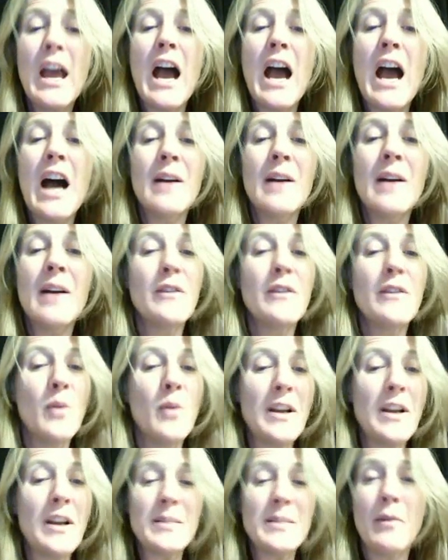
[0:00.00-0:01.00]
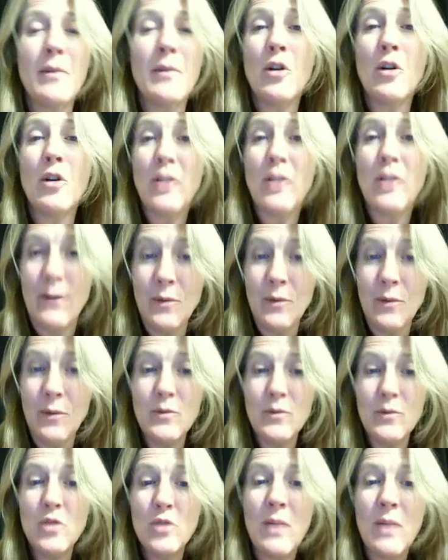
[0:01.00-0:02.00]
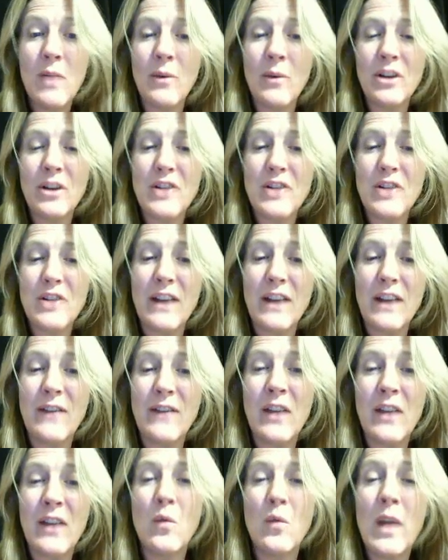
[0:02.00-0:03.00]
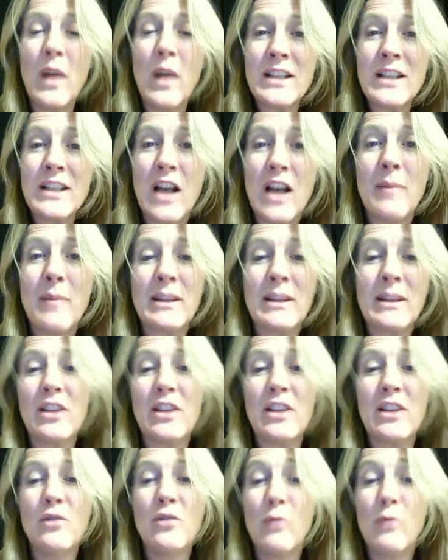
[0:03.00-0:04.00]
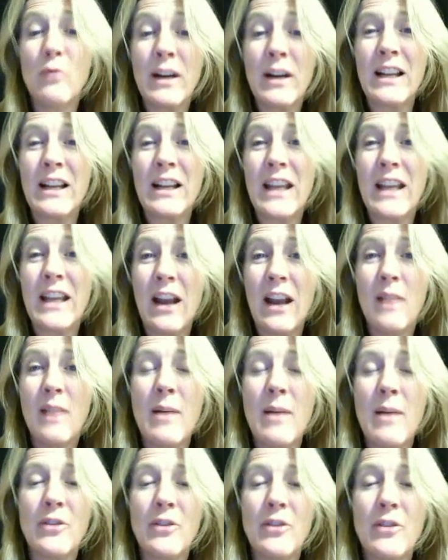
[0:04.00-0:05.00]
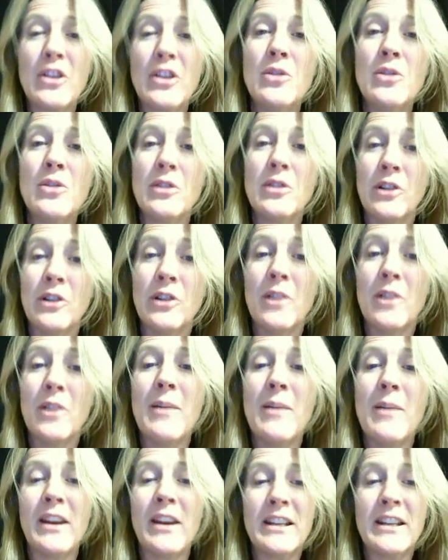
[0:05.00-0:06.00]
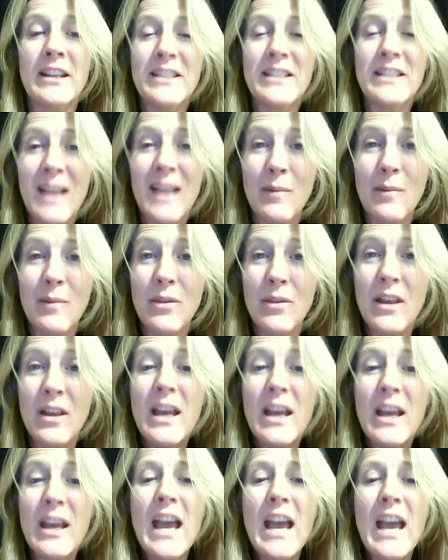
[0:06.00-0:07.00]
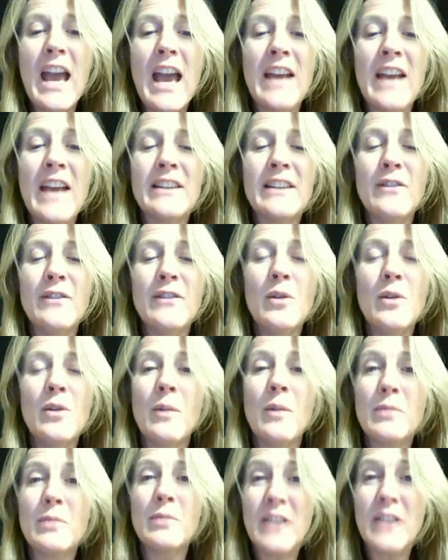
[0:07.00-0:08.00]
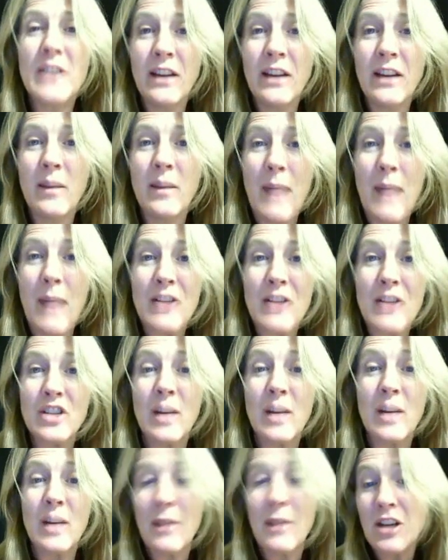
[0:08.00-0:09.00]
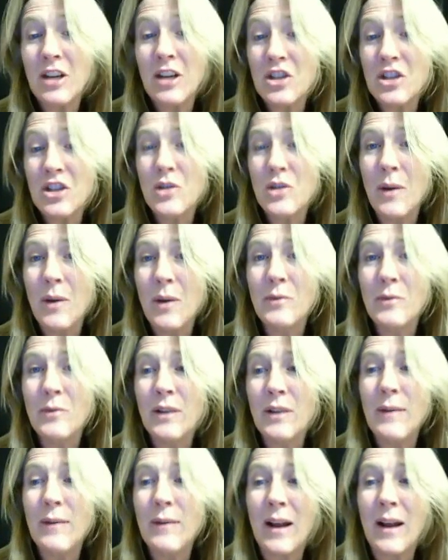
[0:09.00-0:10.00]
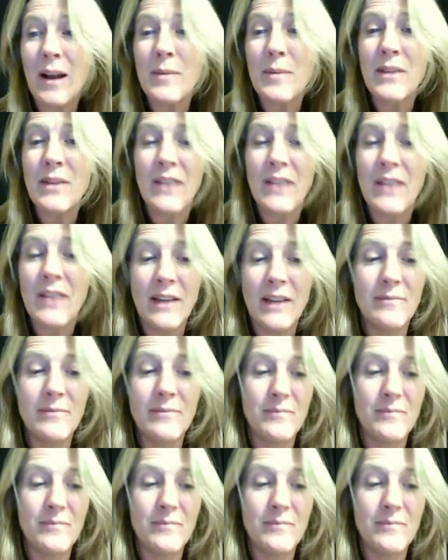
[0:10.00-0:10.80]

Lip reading: If you want to be real clever, you might want to try to find one topic that you really care about that you could learn about in depth. And if you are particularly passionate about an issue, I would really recommend that.